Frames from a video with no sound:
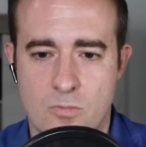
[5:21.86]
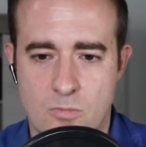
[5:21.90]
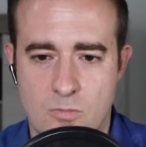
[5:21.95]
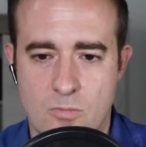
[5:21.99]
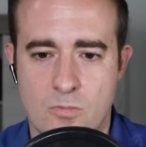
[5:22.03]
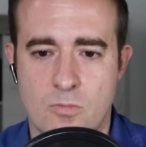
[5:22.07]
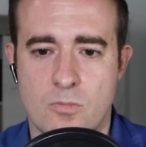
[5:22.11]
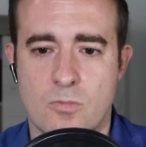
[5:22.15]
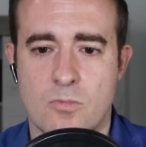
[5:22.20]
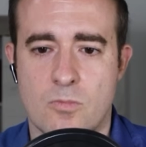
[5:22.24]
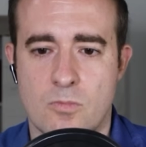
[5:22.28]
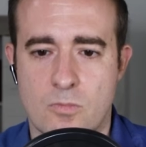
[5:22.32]

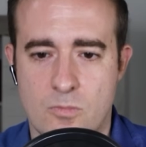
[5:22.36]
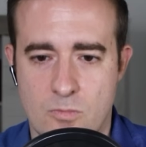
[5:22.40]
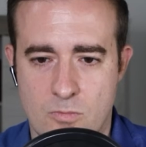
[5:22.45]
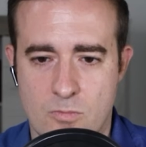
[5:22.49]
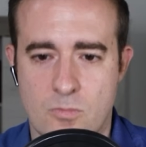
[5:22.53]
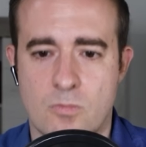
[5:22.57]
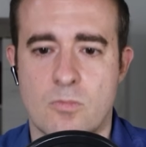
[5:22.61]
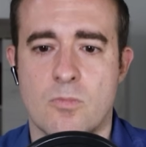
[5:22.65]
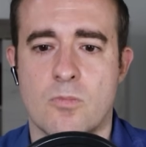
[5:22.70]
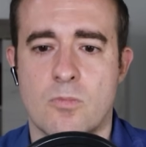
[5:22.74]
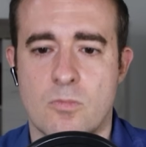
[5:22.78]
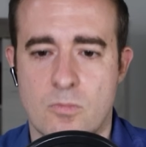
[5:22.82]
time in
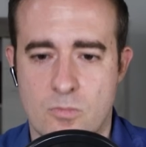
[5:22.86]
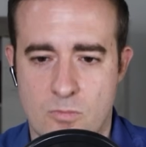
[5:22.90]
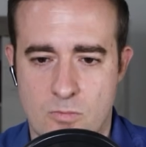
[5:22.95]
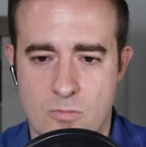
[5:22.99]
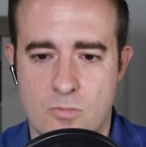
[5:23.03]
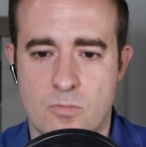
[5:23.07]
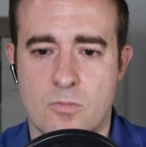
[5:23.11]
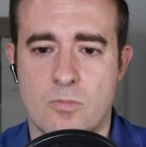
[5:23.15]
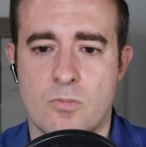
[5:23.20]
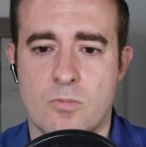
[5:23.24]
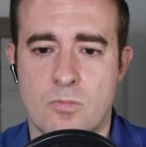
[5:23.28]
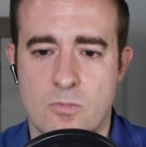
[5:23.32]
two
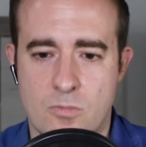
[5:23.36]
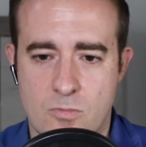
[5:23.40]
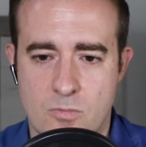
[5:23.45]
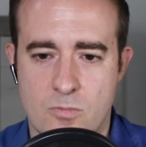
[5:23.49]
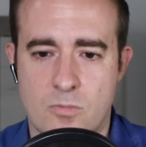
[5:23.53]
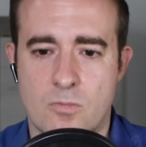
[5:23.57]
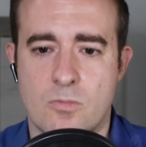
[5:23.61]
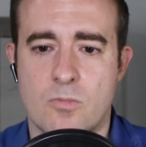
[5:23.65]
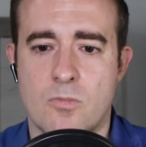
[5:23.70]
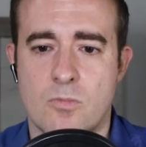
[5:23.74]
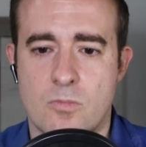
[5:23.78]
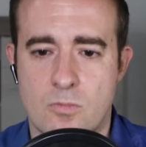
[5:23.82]
thousand,
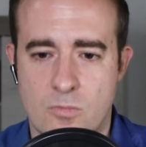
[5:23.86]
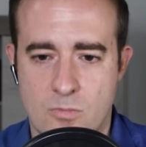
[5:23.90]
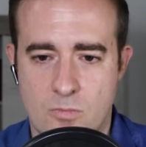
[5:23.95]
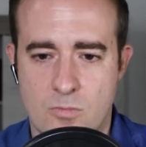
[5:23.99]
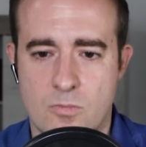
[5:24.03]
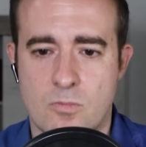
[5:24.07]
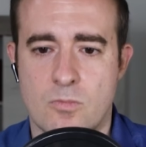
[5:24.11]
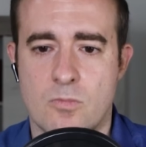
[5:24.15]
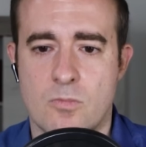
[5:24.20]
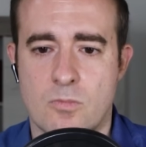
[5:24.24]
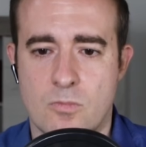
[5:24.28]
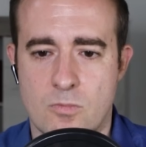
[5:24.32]
the actual